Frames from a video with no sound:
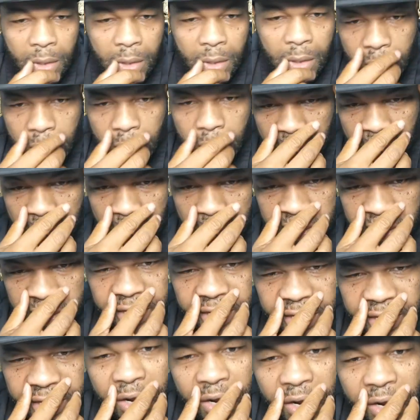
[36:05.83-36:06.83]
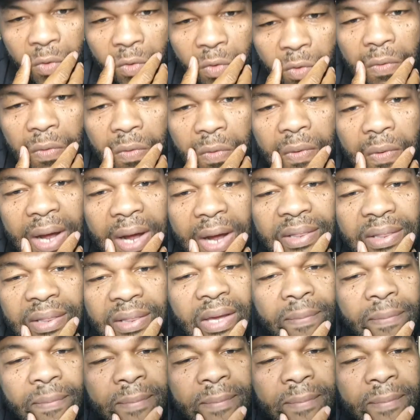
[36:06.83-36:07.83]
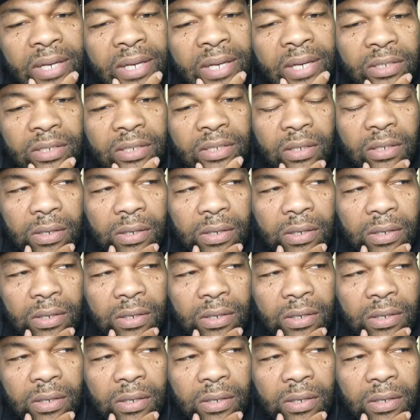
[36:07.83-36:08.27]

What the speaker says: I think he mentioned